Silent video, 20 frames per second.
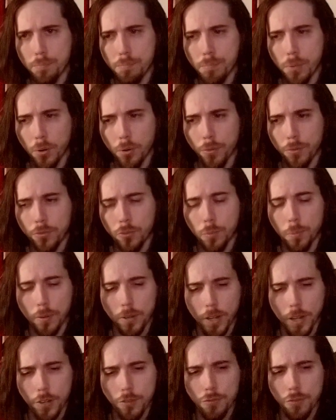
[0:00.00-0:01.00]
both
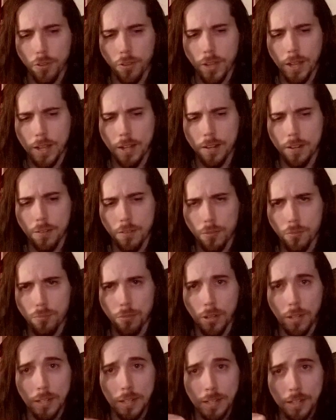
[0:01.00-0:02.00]
supernatural and
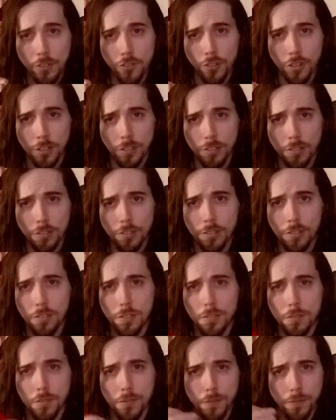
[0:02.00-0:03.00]
religious